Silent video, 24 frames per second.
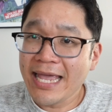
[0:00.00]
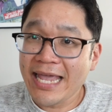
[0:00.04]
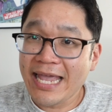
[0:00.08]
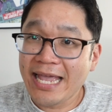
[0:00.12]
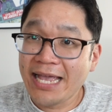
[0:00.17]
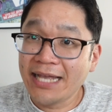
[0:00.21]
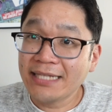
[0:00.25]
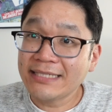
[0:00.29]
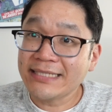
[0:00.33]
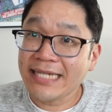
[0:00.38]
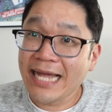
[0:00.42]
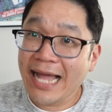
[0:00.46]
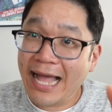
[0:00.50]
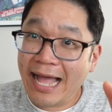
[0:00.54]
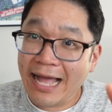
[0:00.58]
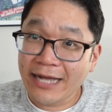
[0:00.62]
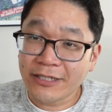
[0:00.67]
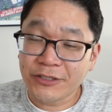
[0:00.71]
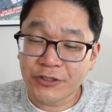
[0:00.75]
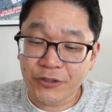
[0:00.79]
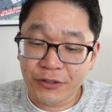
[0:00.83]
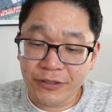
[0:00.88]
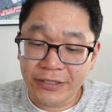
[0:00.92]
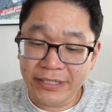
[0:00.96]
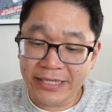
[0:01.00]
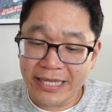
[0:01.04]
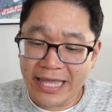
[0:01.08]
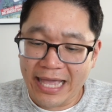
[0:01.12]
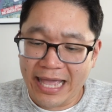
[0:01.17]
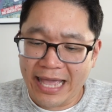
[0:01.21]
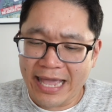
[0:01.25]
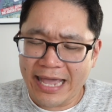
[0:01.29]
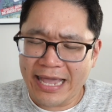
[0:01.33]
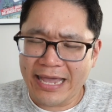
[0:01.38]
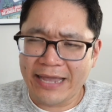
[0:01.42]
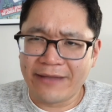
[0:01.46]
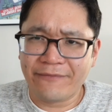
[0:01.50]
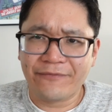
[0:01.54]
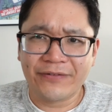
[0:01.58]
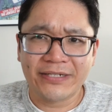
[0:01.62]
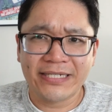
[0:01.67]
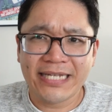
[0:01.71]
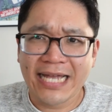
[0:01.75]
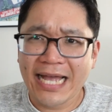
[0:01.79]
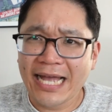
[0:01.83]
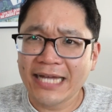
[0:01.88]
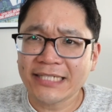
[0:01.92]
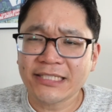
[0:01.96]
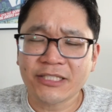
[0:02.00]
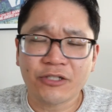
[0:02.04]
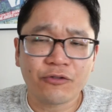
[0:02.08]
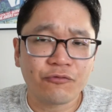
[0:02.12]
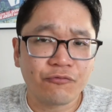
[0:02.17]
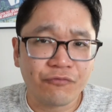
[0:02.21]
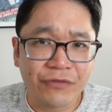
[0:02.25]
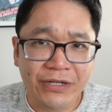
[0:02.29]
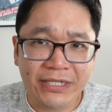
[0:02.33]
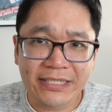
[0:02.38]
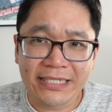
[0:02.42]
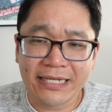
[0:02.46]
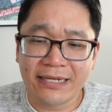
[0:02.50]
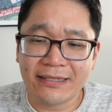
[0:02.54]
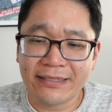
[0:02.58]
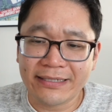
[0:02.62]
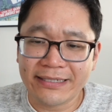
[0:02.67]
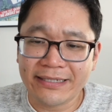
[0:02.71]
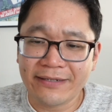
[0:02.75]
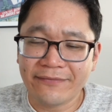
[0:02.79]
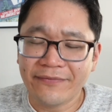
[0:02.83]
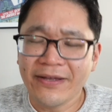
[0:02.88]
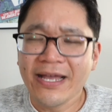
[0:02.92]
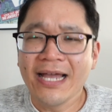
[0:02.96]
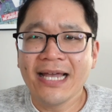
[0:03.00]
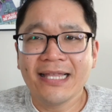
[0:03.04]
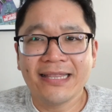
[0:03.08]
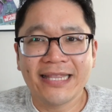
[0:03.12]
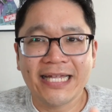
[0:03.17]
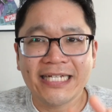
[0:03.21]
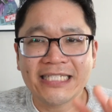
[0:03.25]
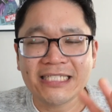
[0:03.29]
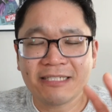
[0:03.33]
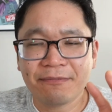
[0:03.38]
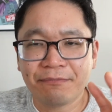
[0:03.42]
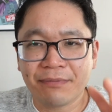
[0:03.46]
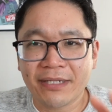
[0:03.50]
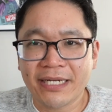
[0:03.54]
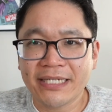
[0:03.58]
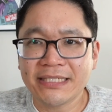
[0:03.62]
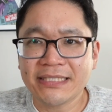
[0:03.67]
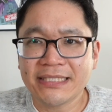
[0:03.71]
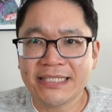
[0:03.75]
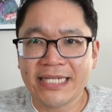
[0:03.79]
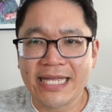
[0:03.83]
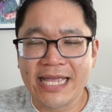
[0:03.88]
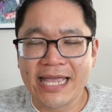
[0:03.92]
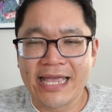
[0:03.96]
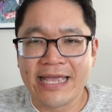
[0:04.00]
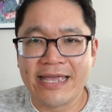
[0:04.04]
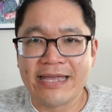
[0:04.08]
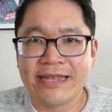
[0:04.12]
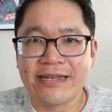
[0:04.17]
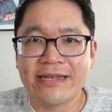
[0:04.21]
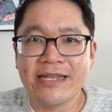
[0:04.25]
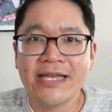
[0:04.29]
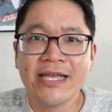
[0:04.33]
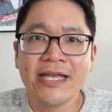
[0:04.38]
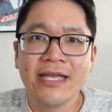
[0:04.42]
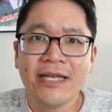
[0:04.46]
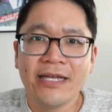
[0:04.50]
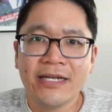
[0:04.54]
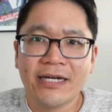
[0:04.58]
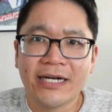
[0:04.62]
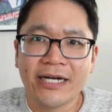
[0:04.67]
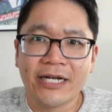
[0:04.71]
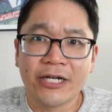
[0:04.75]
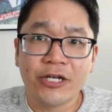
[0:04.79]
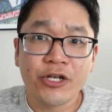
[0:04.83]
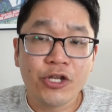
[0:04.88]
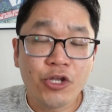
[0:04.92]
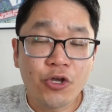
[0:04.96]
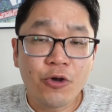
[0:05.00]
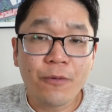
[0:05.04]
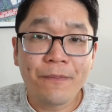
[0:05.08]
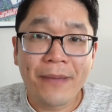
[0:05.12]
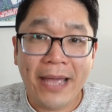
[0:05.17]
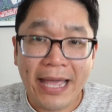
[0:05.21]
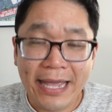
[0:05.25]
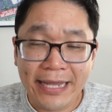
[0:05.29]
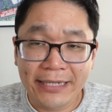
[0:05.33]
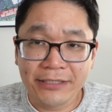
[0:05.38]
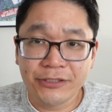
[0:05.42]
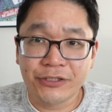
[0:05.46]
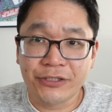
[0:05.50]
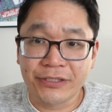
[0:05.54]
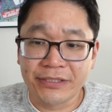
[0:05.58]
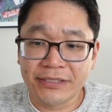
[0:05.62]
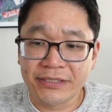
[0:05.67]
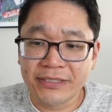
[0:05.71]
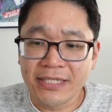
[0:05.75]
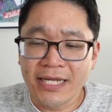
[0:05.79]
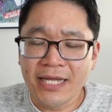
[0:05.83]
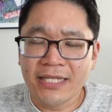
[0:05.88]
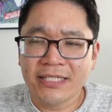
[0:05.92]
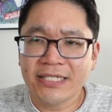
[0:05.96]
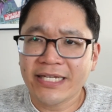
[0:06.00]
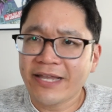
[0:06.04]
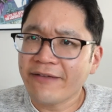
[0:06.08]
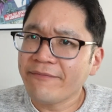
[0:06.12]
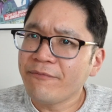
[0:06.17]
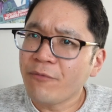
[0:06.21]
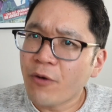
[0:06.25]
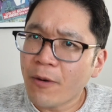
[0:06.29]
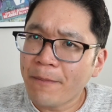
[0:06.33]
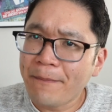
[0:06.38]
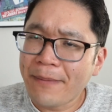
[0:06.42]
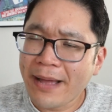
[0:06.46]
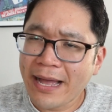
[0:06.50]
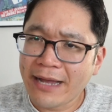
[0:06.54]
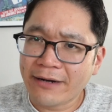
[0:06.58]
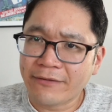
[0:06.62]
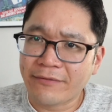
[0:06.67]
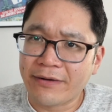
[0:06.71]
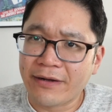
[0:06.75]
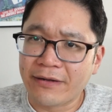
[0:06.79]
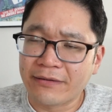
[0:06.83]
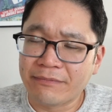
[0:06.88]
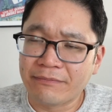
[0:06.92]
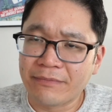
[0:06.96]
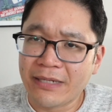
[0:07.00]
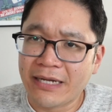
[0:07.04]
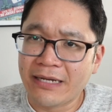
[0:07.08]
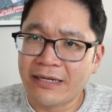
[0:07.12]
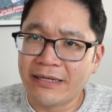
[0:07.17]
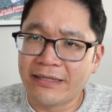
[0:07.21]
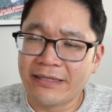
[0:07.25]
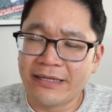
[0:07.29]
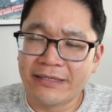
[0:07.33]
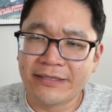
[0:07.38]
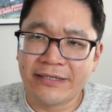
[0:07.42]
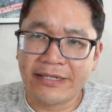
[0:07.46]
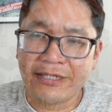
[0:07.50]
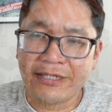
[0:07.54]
it's actually a fantastic retelling of, they splice in new pages to give more background in the